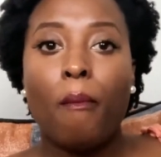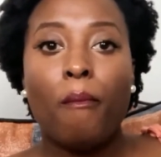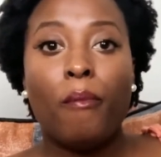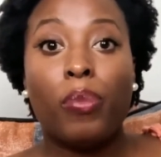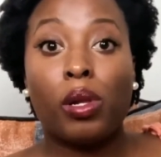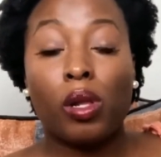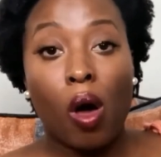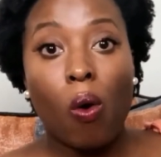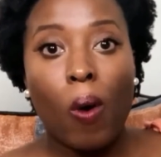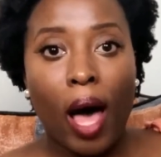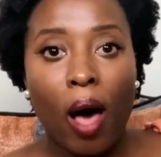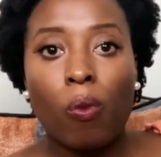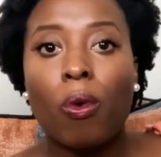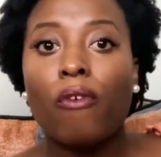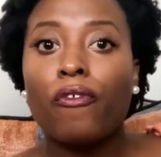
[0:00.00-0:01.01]

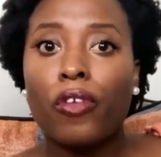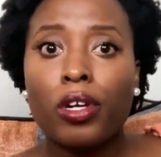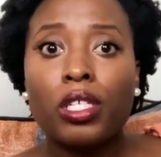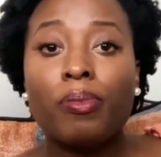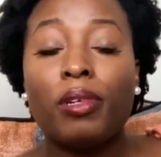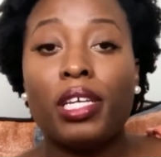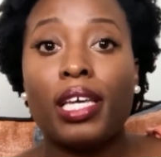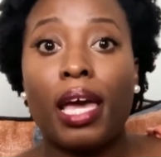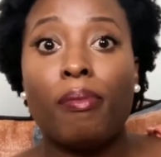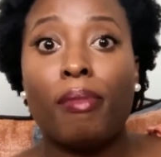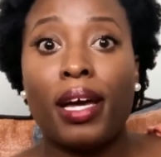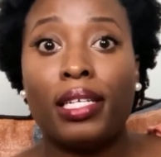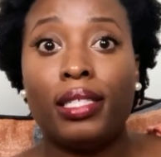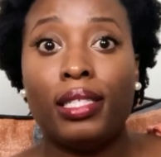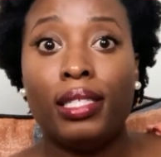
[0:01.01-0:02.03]
blowout. Well, first I'm gonna get
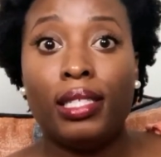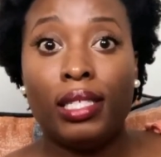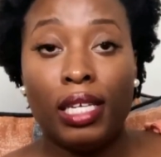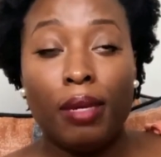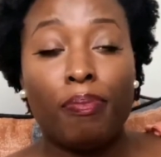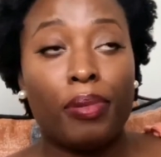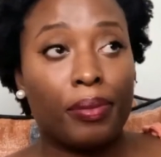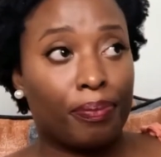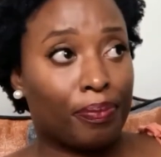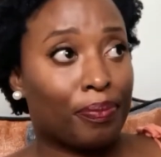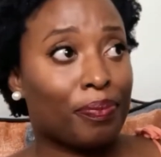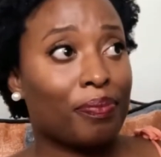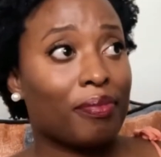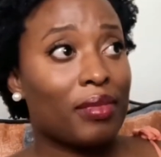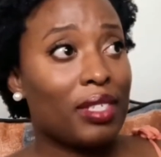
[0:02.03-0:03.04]
my deep
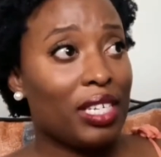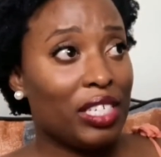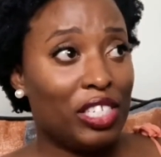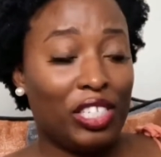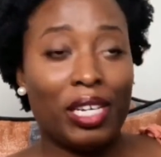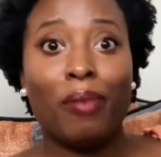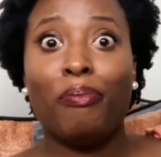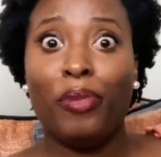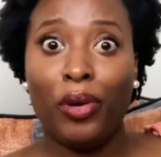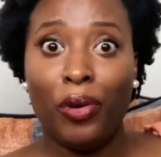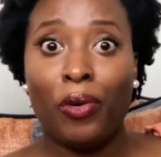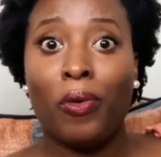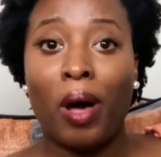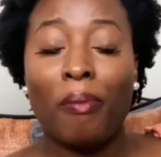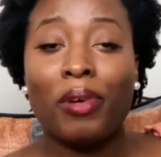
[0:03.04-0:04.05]

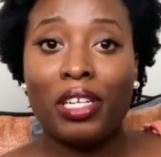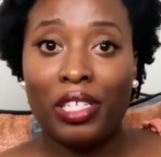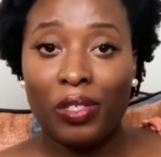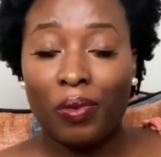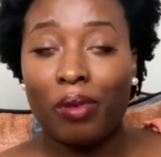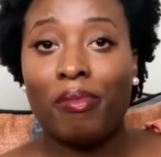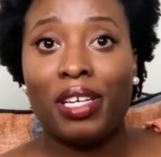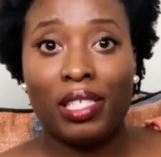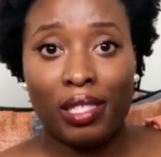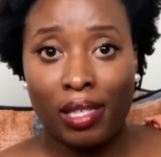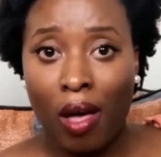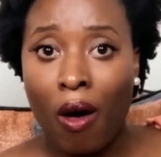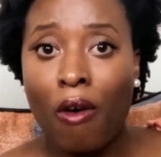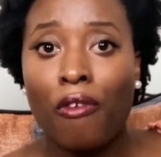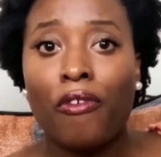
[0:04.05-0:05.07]
shampoo. I'm gonna do it
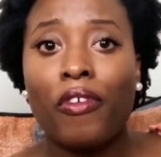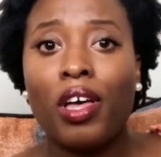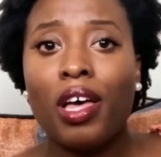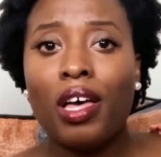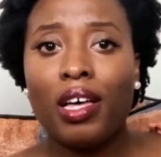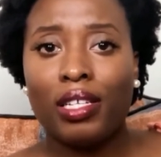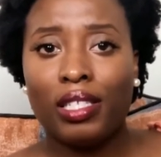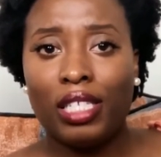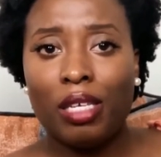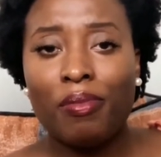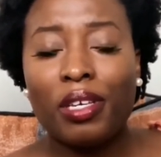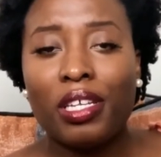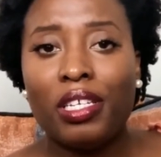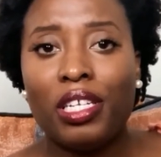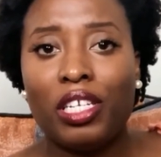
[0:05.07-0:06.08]
myself, deep
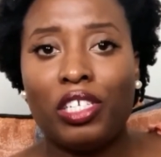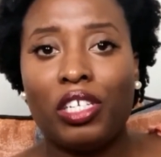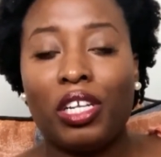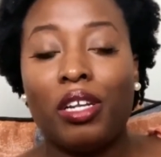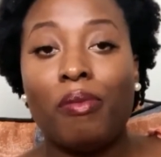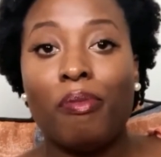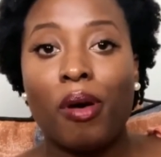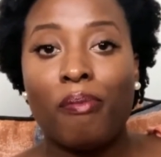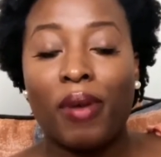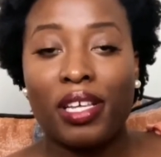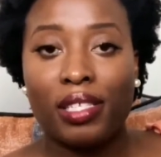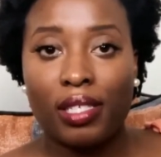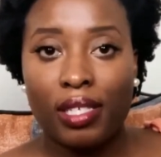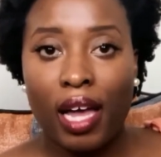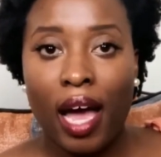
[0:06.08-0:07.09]
condition, but my
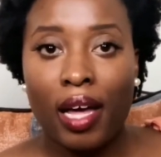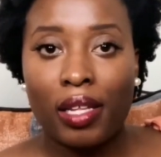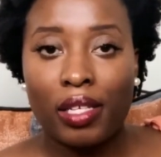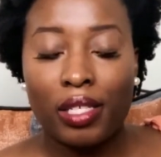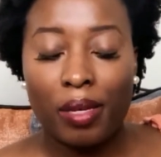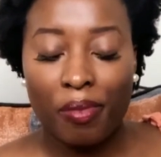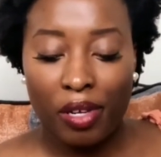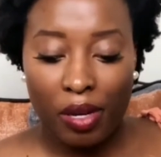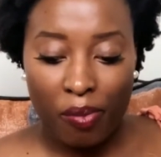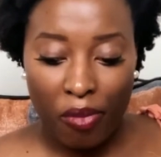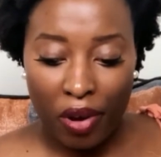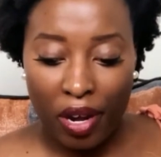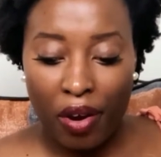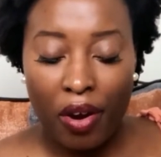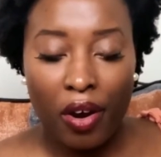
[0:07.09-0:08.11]
stylist, I'm gonna
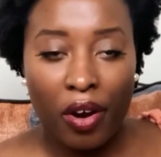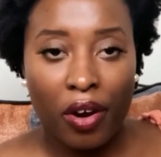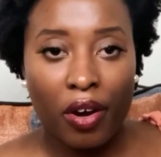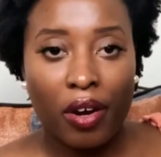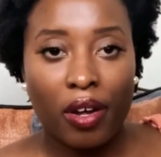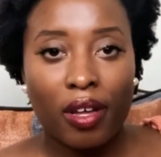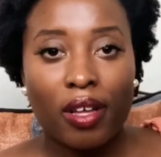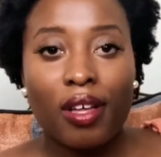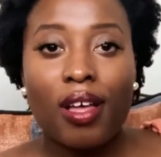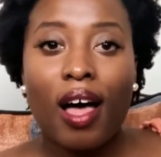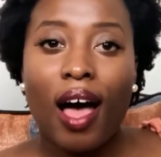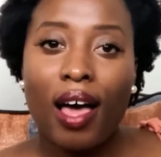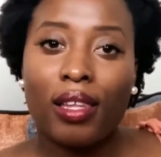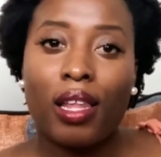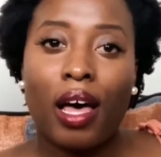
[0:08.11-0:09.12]
bring her,
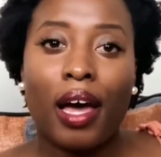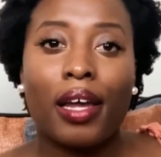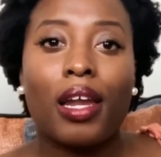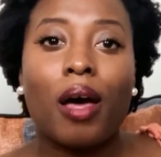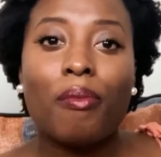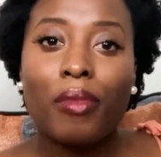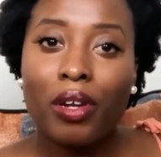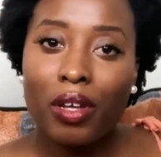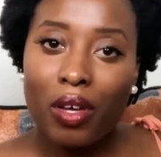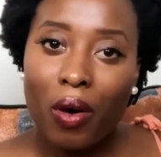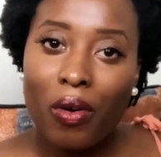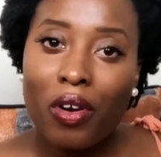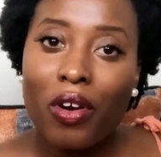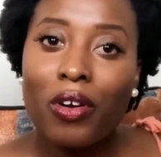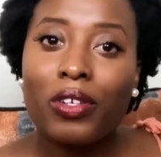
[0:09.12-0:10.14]
I lied. I'm gonna go
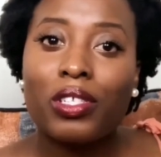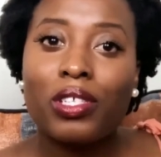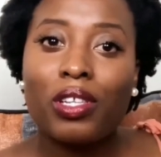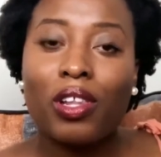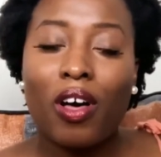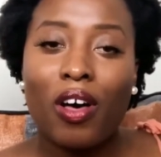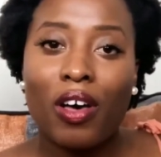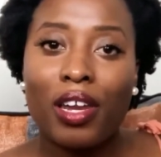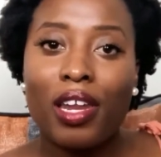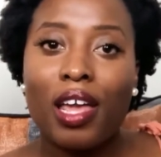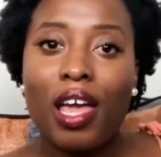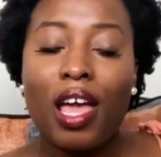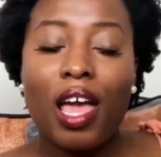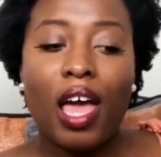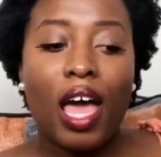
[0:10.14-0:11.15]
to her salon
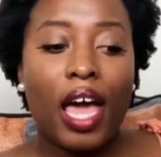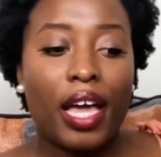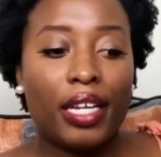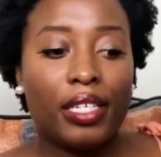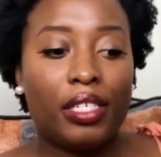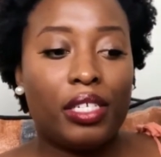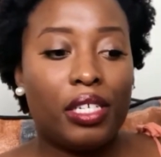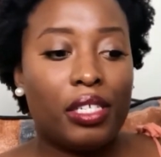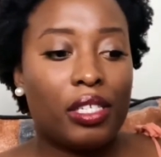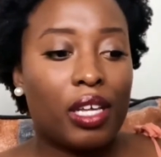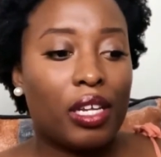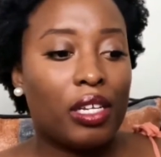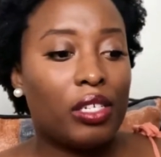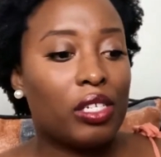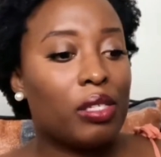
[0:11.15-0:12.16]
and she's
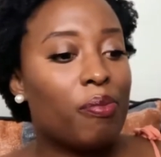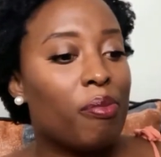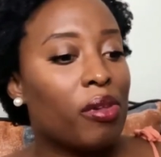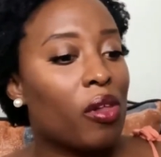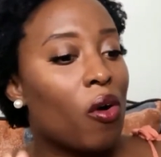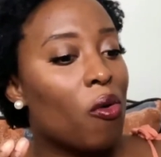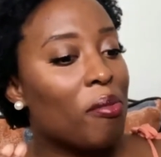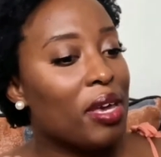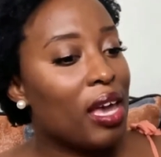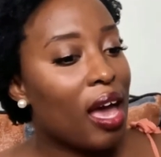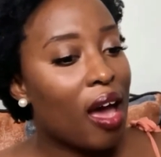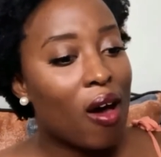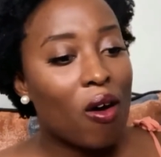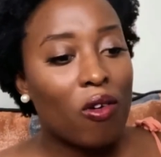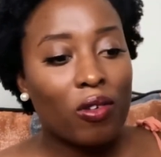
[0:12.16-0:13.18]
gonna just blow me
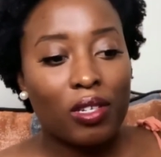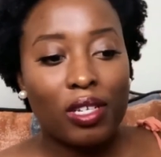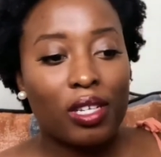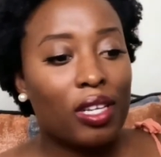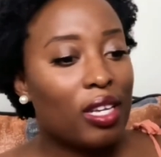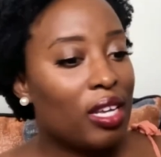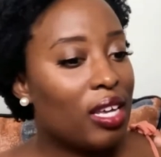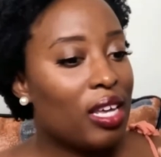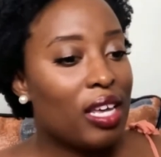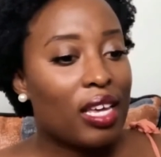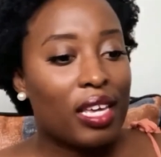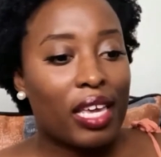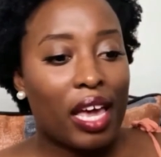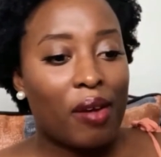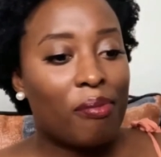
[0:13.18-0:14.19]
out,
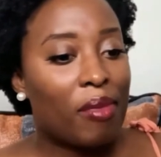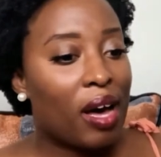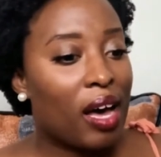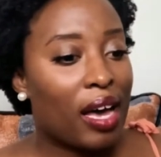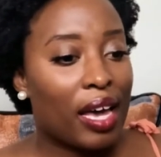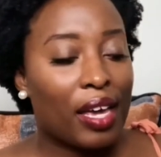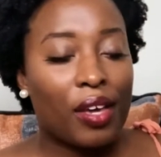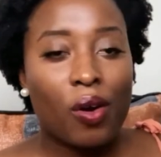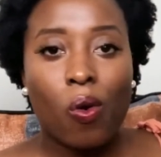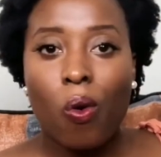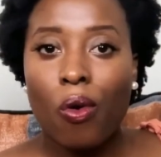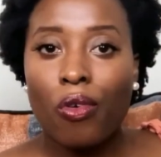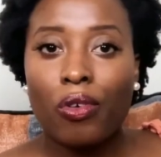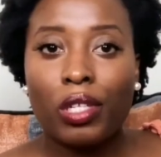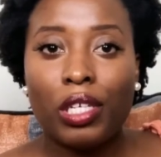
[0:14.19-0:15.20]
get my
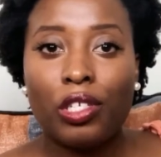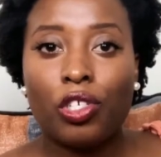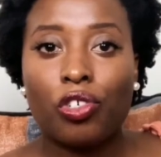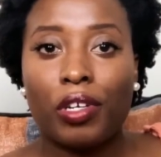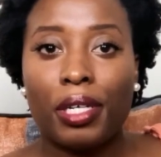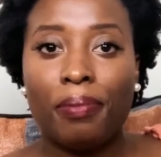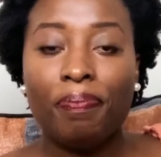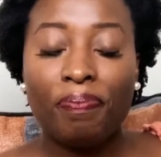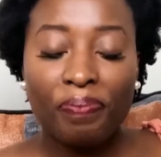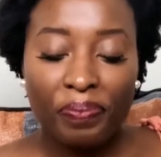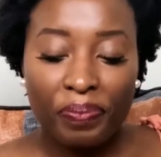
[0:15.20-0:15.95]
quarterly trim,